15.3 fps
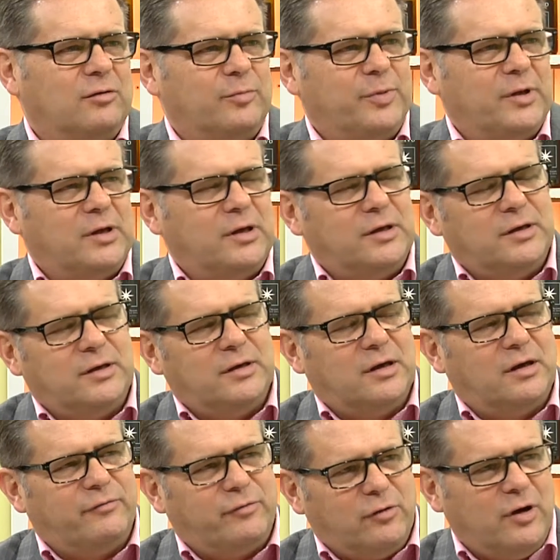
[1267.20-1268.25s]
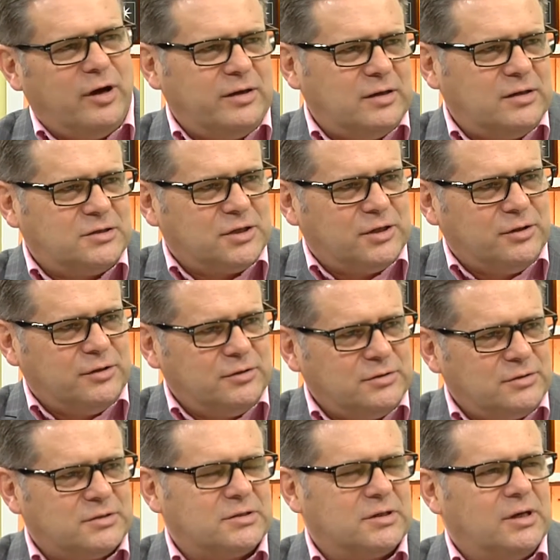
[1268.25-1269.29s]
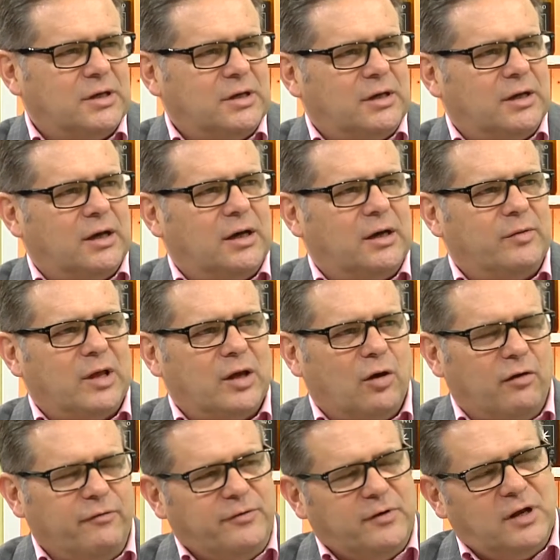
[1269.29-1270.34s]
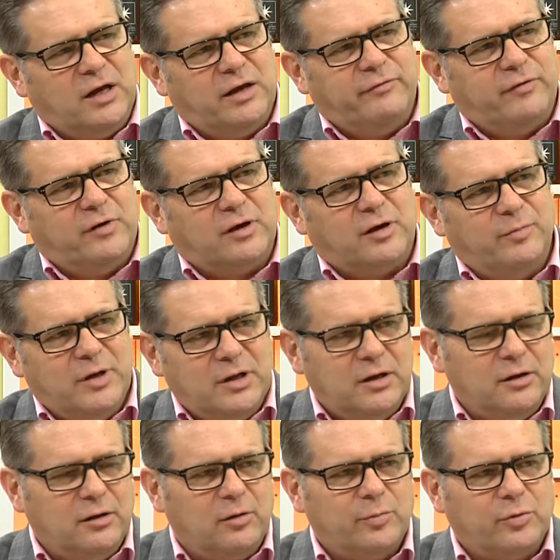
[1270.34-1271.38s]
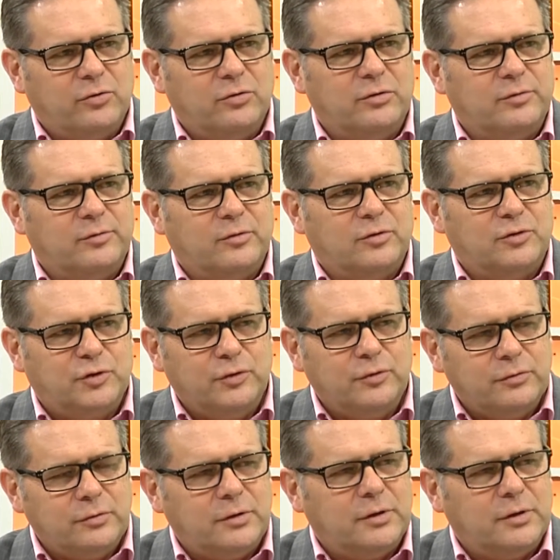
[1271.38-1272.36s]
will be variety shows. They often have a comedian on board or two.